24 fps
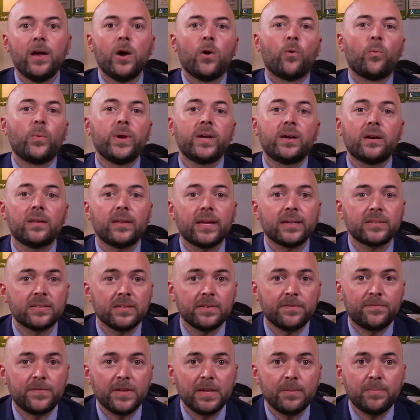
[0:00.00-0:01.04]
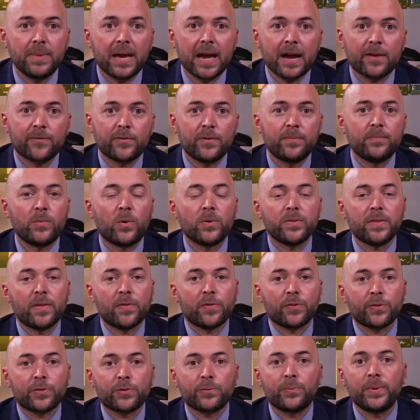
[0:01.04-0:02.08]
We collected feedback from more than
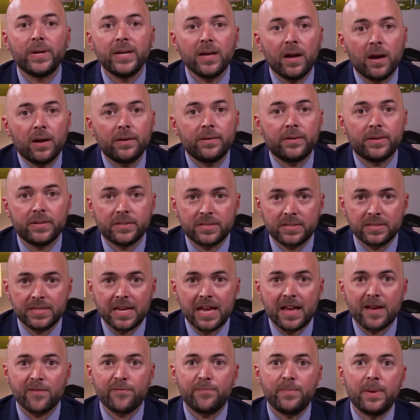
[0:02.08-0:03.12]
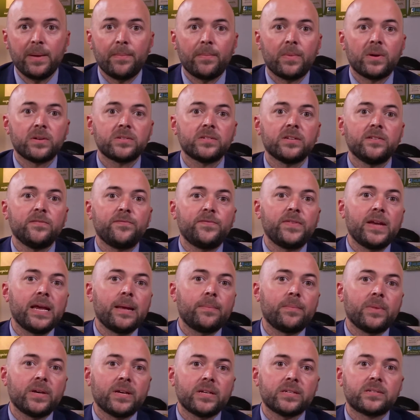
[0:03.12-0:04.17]
300 staff members and
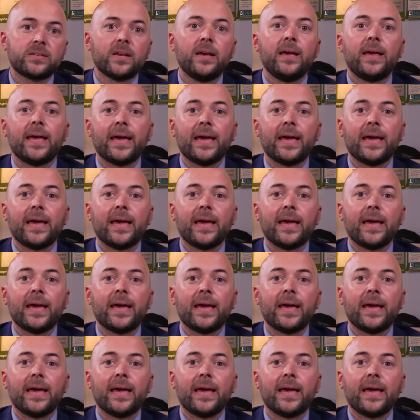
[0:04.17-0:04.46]
families,